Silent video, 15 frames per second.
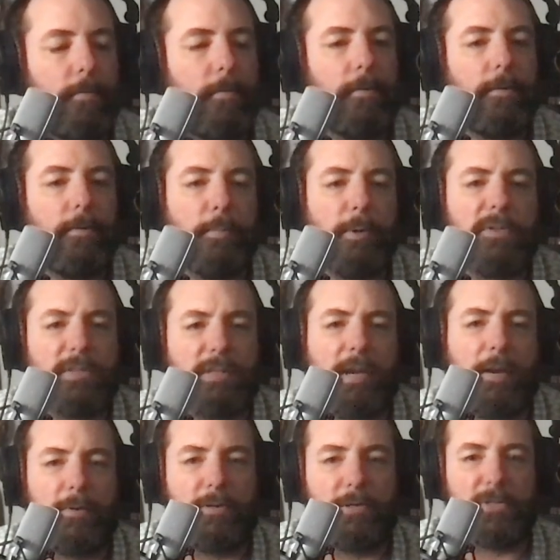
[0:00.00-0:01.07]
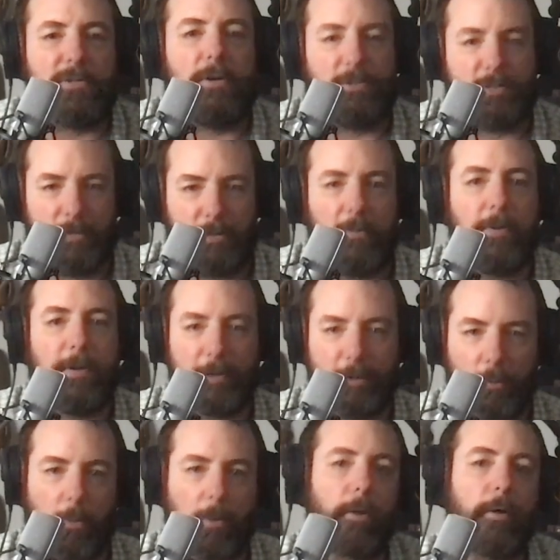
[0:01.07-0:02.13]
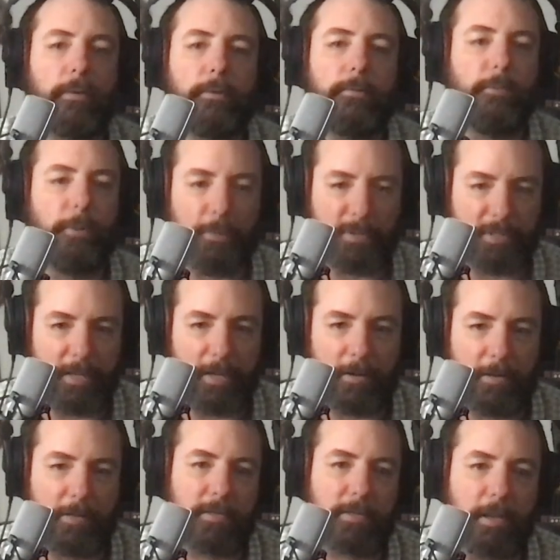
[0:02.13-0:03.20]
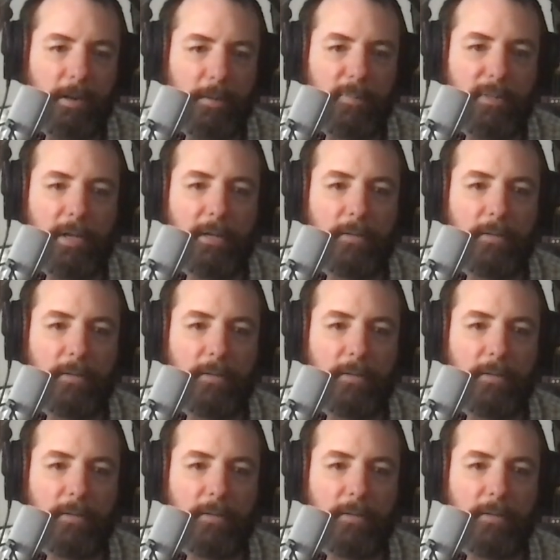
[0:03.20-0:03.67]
mostly I would just also ignore what was there and just kind of play.